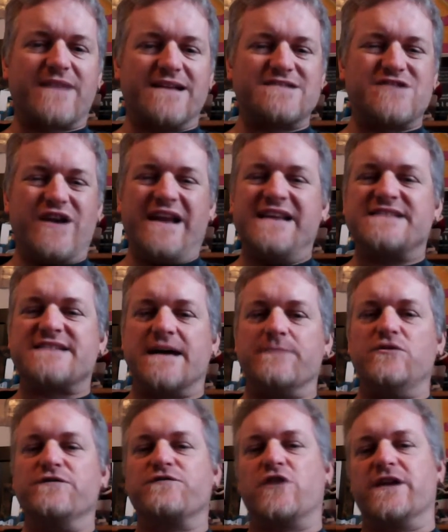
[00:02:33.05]
And so, anytime
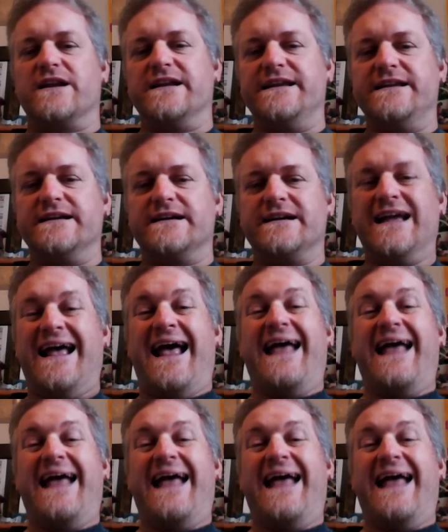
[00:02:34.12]
you've got a leader